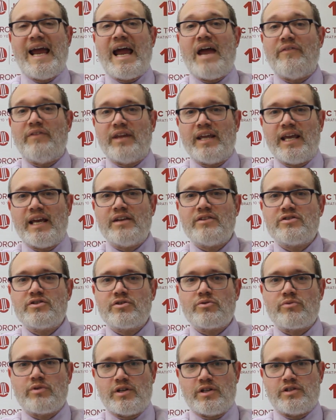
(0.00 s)
And the
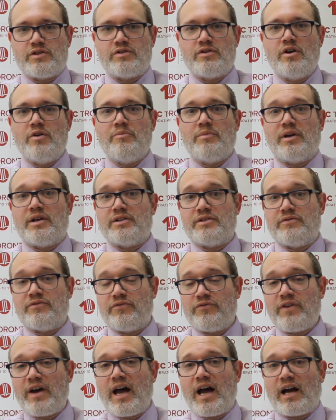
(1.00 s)
answer is because, in
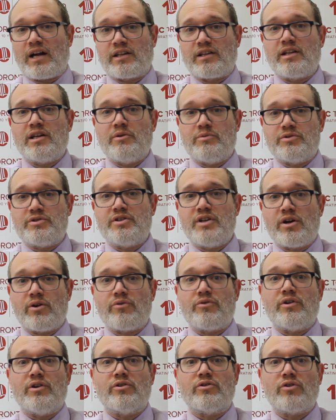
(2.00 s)
fact, it was there
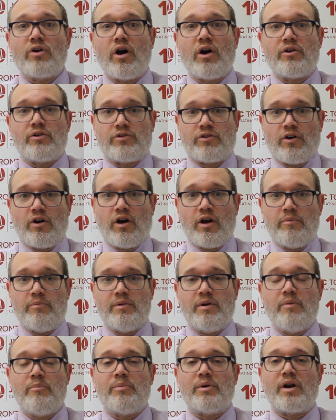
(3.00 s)
the entire time,
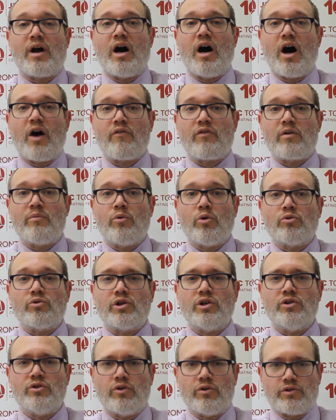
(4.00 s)
but Avraham
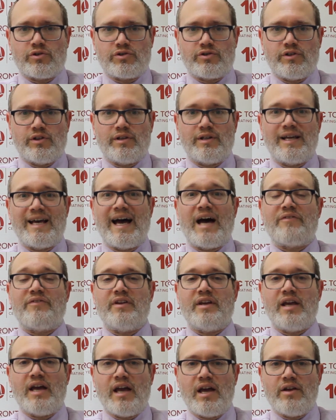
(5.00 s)
only noticed it at
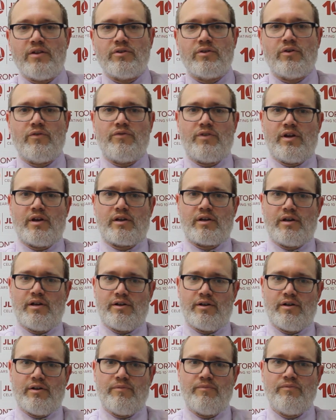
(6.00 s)
the end of the
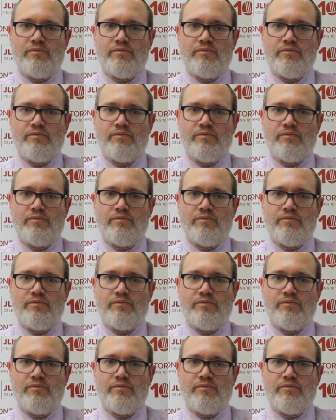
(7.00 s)
Akedah.